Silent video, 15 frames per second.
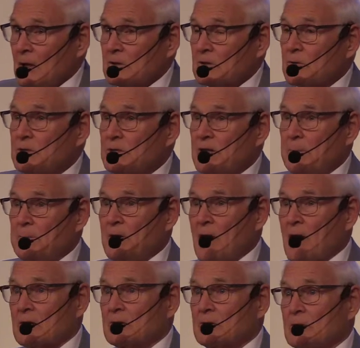So the ship
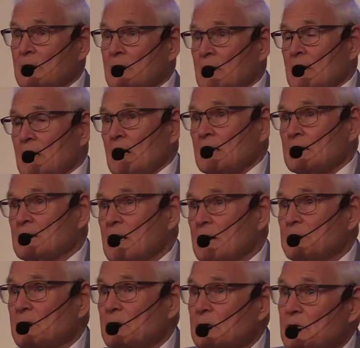doctor
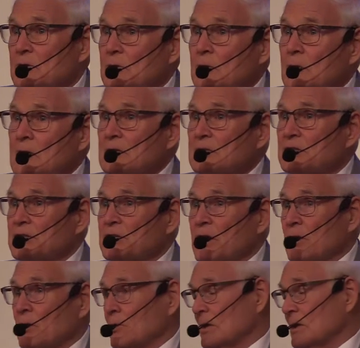attempted to
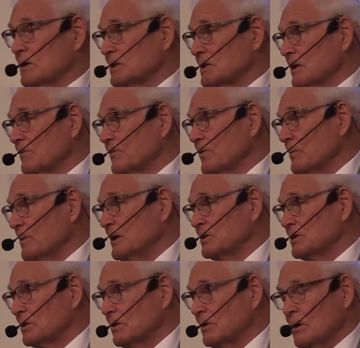share this
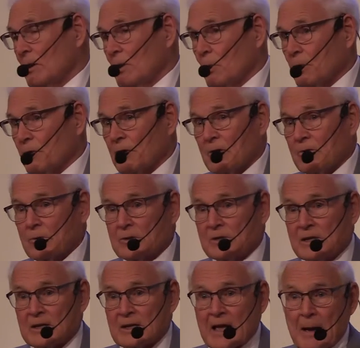information with other
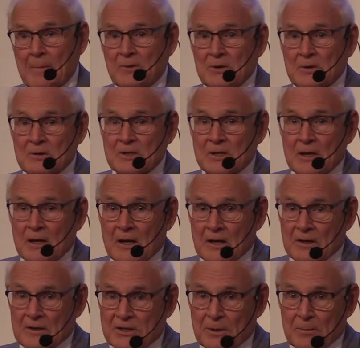sea captains
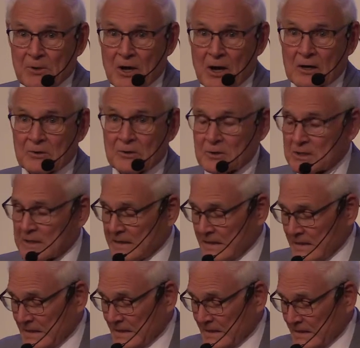and ship doctors.
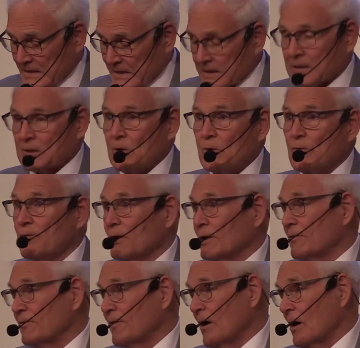It didn't go
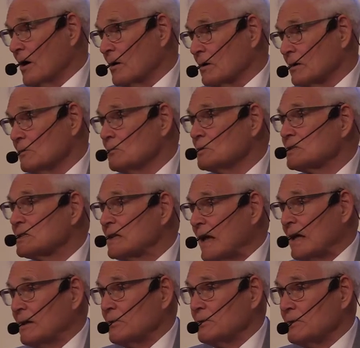very far. It was
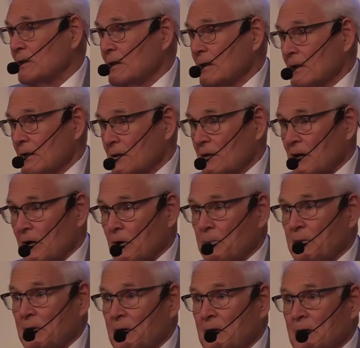standard
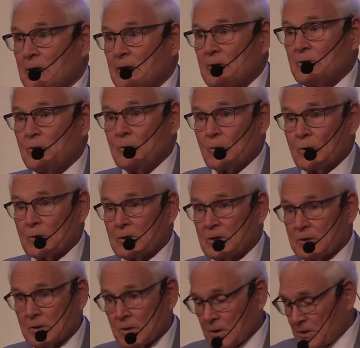therapy, and you
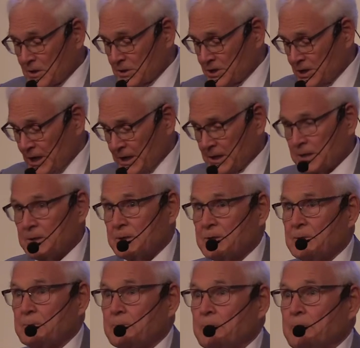weren't to change.